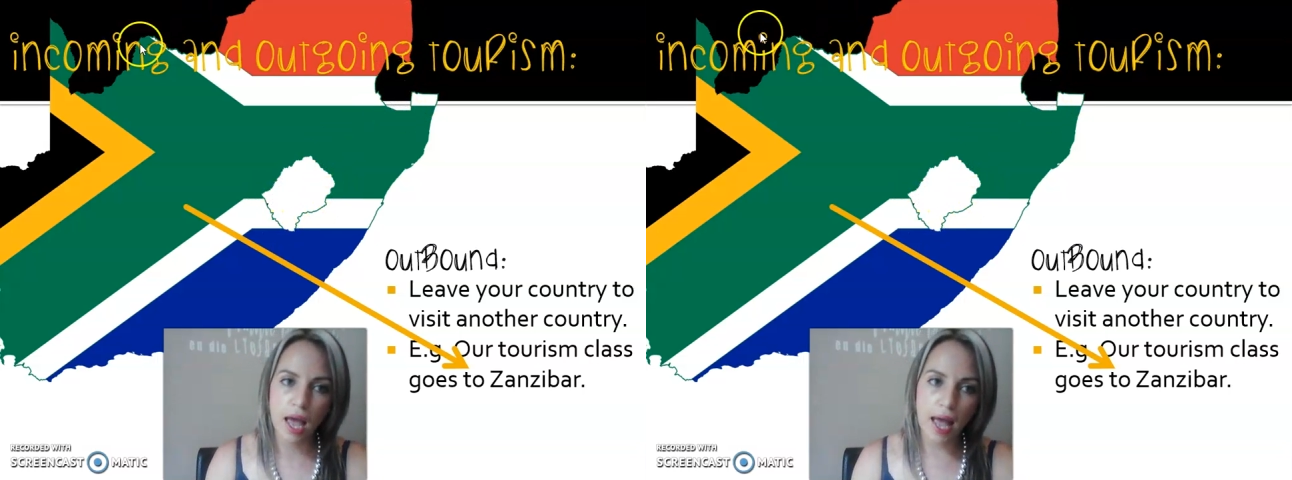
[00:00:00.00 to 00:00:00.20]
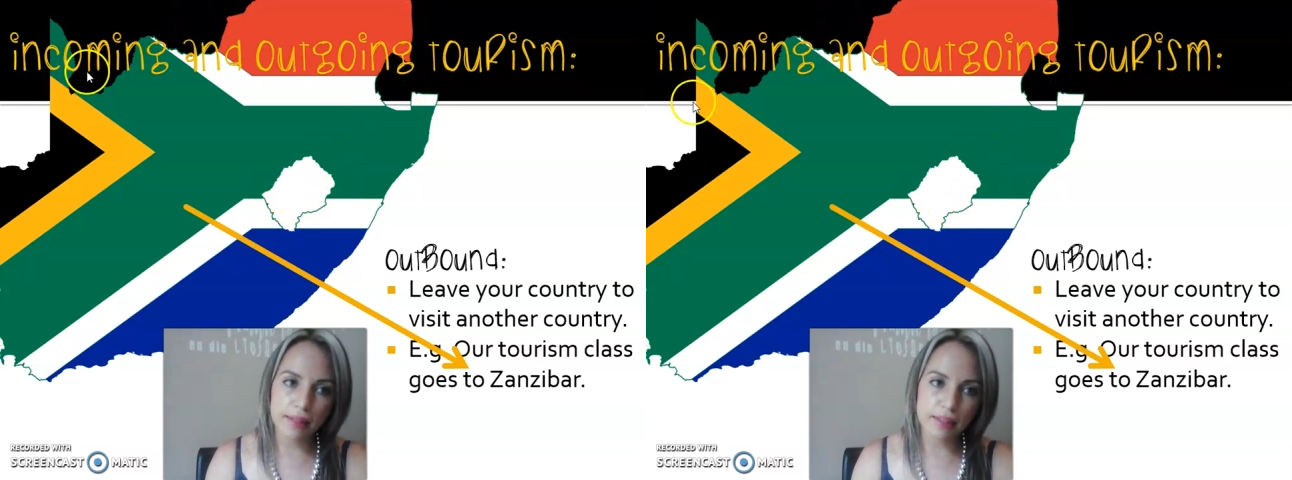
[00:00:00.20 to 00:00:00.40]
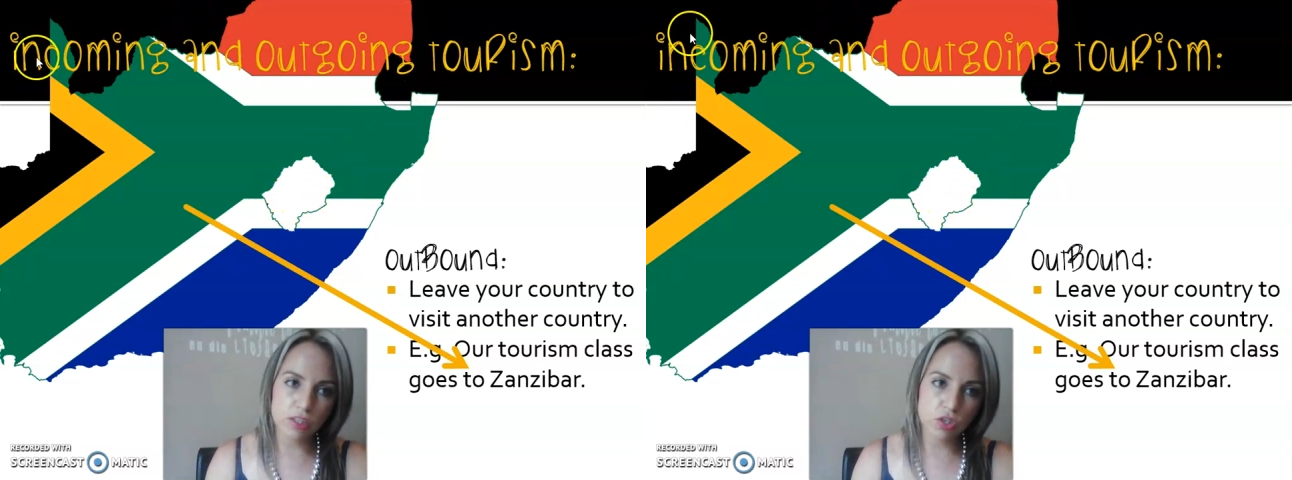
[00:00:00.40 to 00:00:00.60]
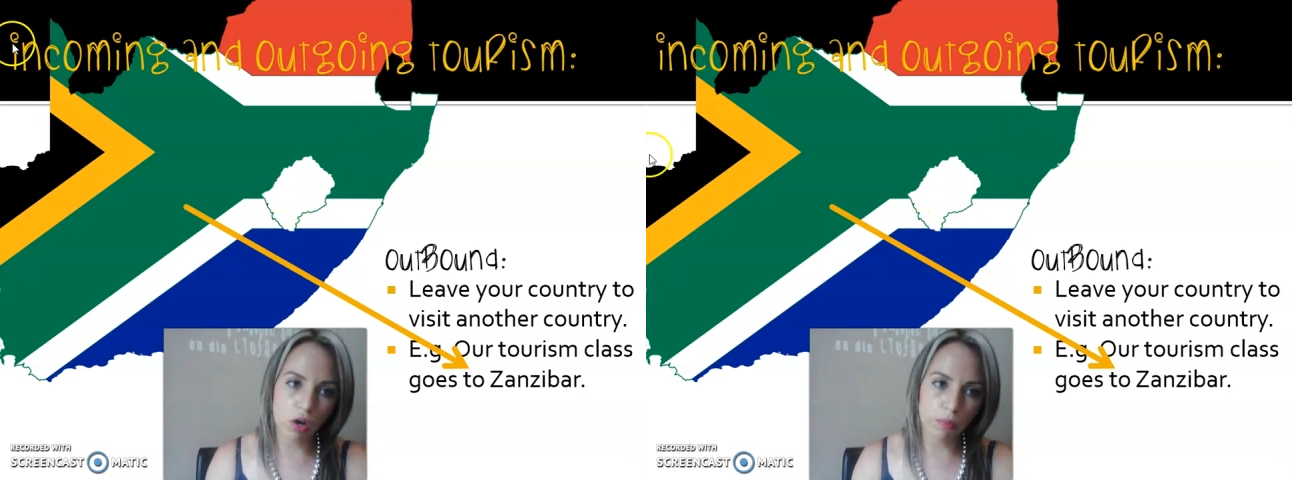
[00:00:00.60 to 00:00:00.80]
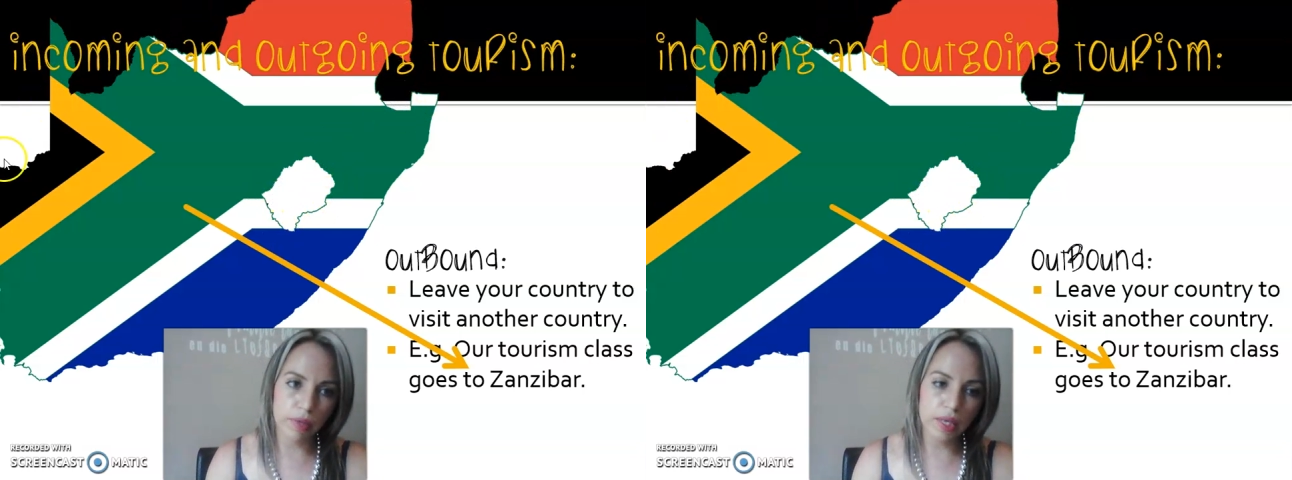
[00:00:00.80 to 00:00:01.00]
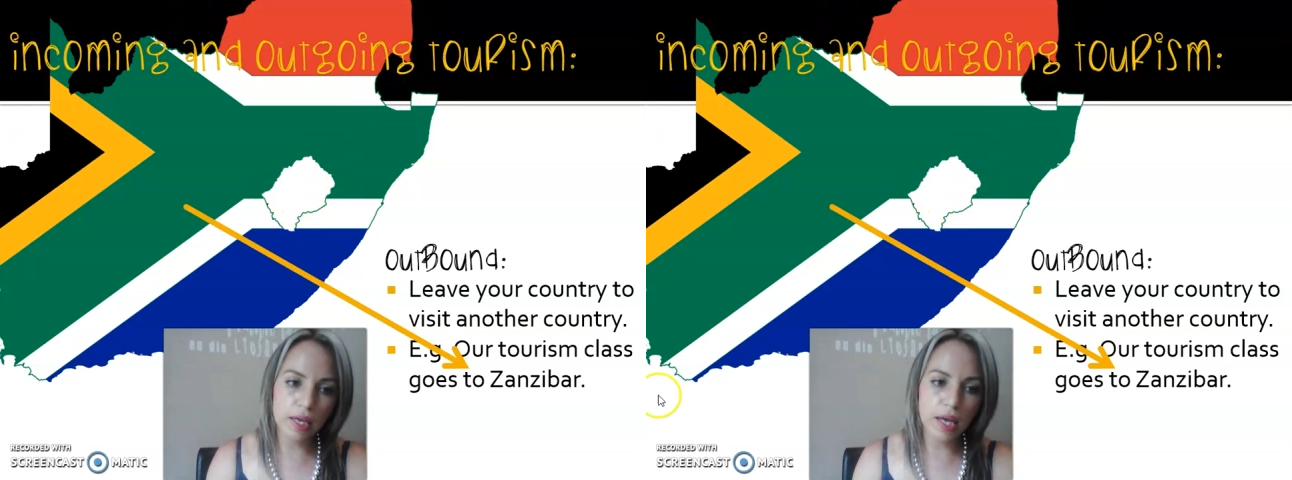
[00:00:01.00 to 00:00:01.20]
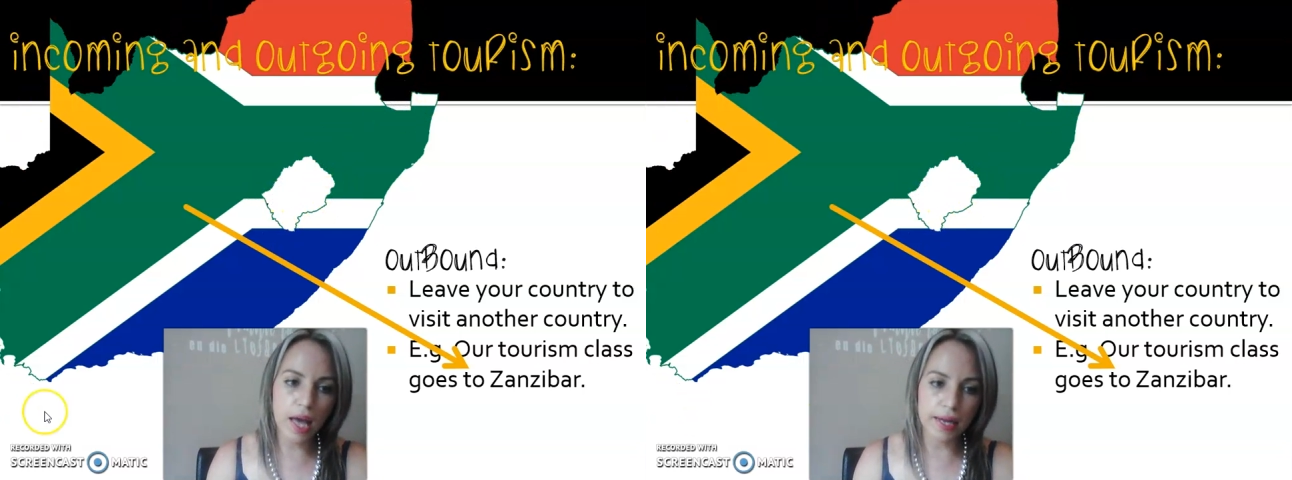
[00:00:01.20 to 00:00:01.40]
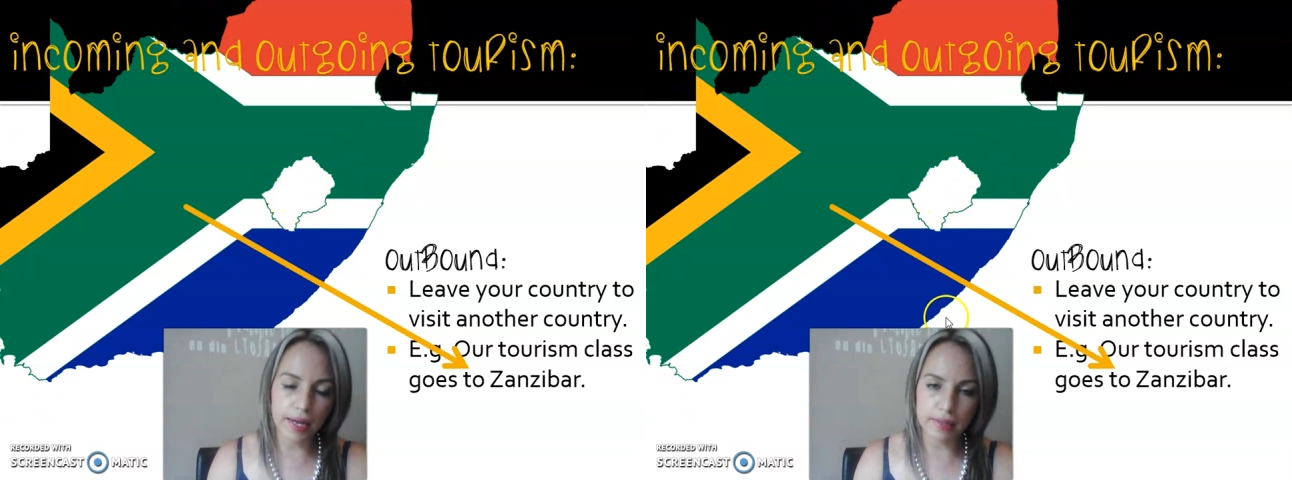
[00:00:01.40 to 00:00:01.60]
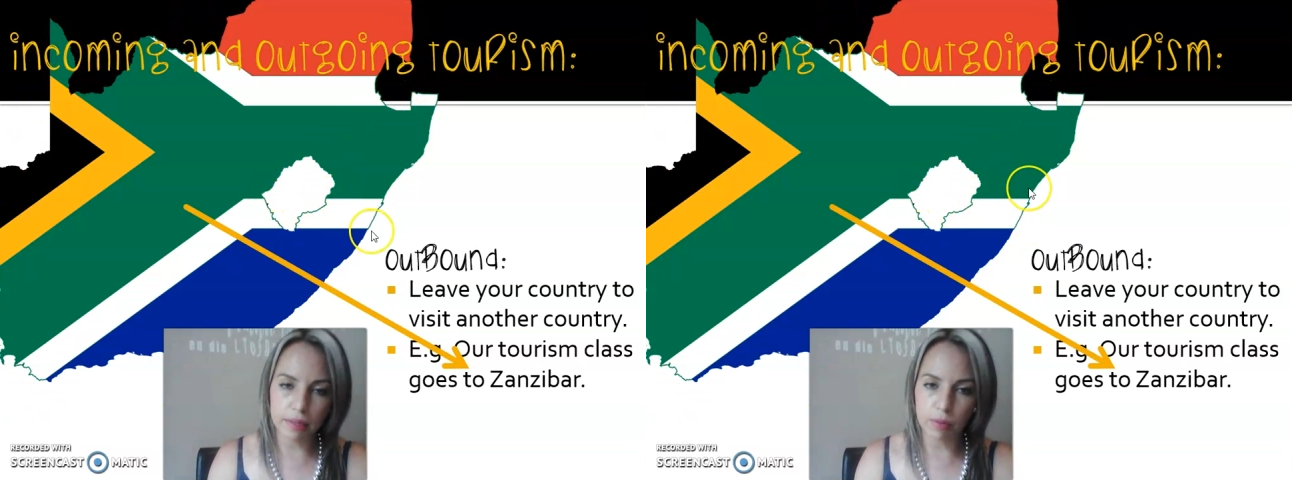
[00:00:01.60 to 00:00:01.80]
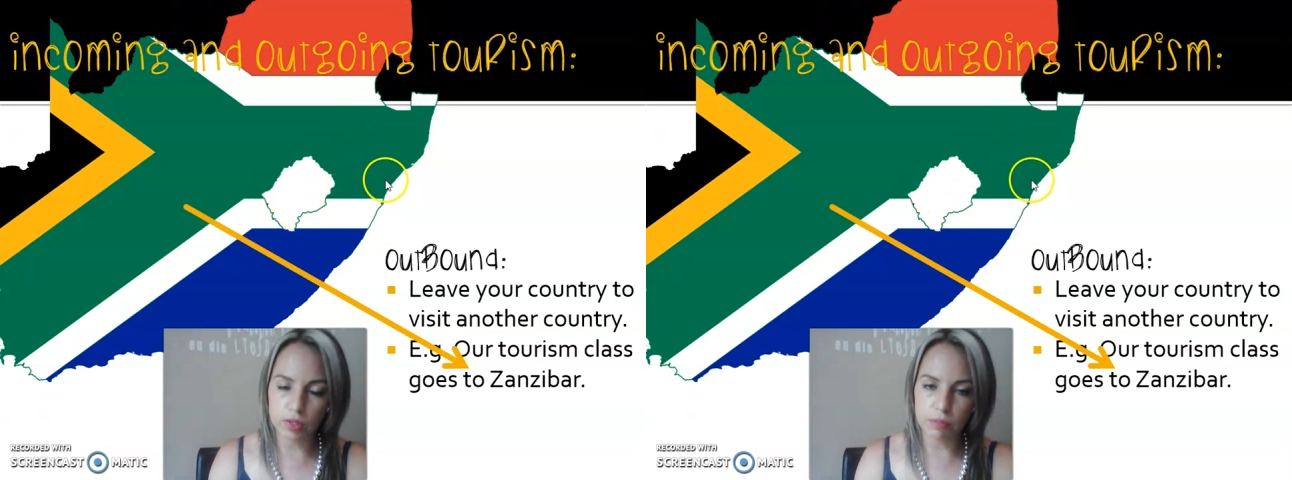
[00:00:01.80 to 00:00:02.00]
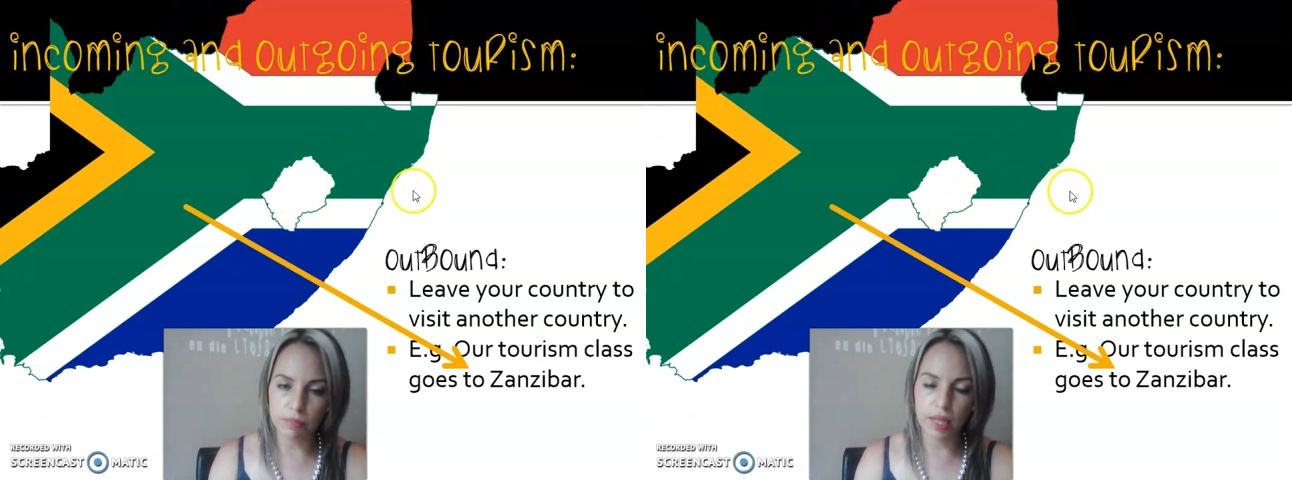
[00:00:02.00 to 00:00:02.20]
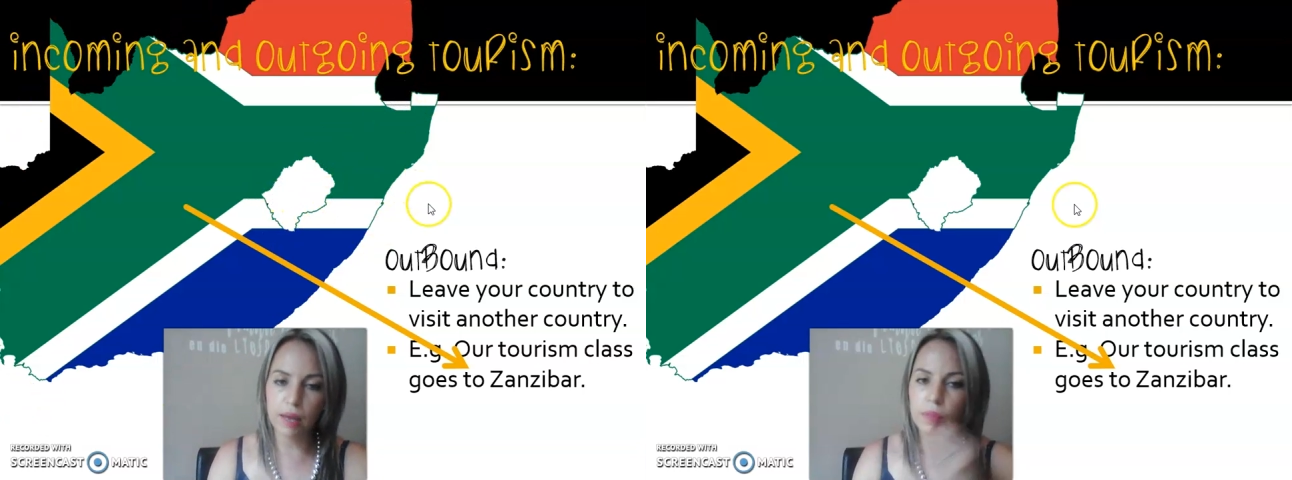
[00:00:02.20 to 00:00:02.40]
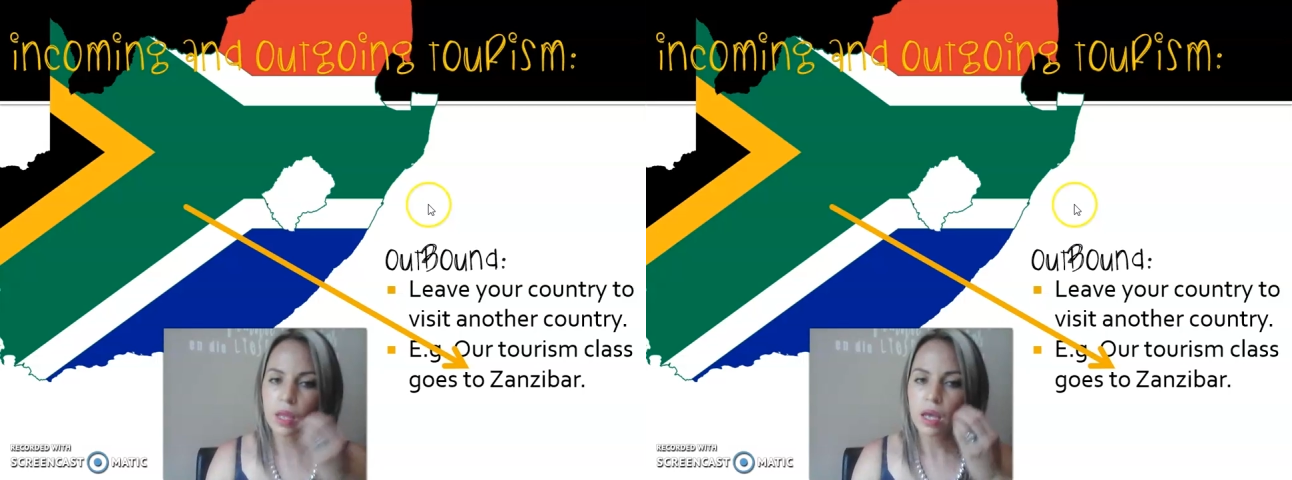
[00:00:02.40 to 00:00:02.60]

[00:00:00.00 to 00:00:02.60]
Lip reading: at the top here and at the bottom there.